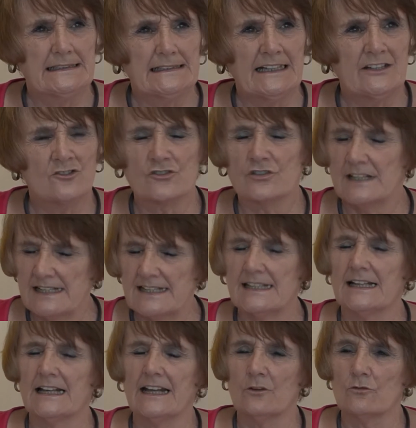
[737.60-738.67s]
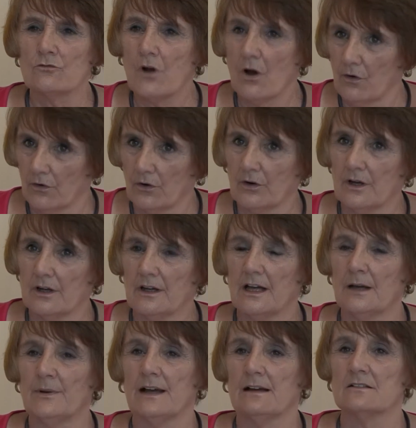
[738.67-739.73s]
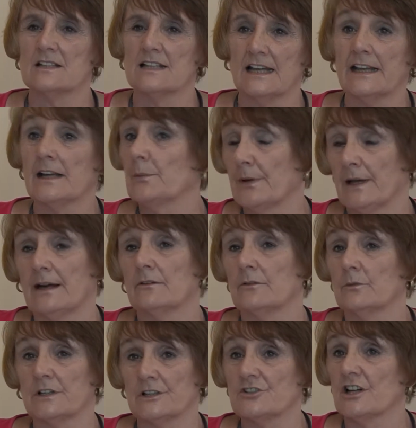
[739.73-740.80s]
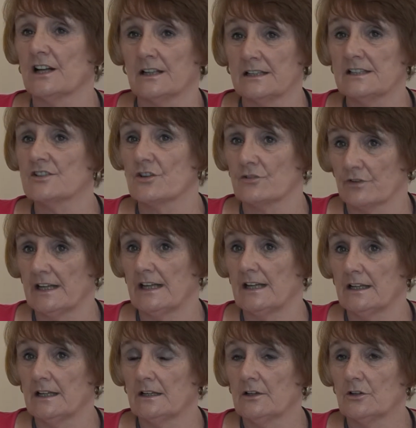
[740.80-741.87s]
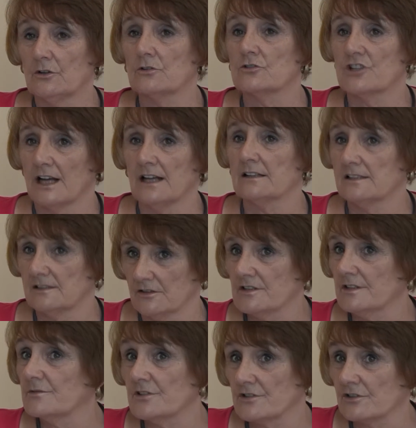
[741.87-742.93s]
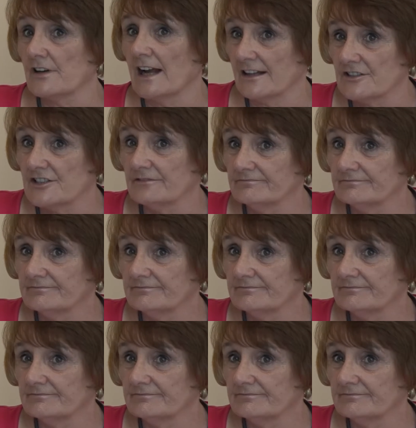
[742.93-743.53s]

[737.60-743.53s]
intrinsically wrong about telling a parent when a child is three, your child is not up to scratch.